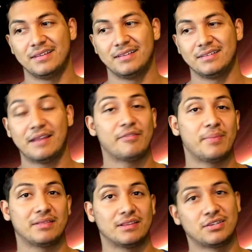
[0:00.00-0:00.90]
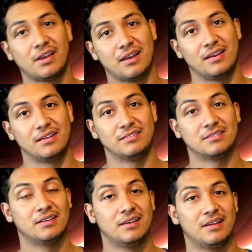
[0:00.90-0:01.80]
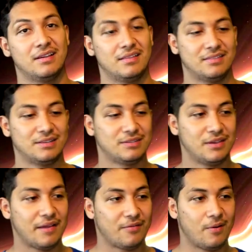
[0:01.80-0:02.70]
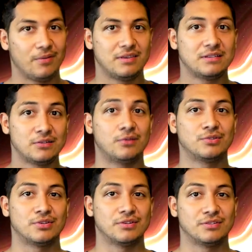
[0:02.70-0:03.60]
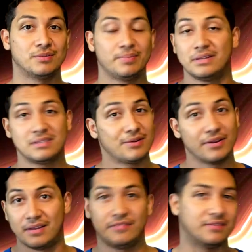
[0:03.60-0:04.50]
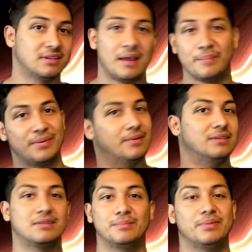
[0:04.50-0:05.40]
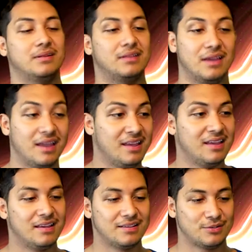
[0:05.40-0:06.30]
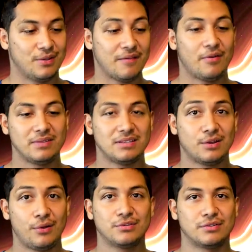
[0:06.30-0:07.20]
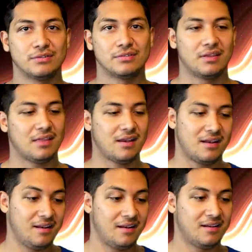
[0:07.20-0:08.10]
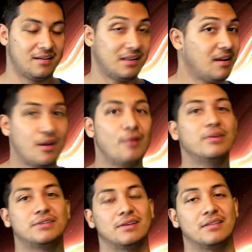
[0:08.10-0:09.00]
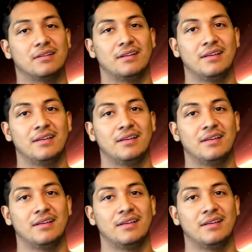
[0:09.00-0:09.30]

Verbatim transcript: never met the Chinese. There's, you have all these cultures, plus there are different time periods completely. So you have all these cultures that didn't know each other,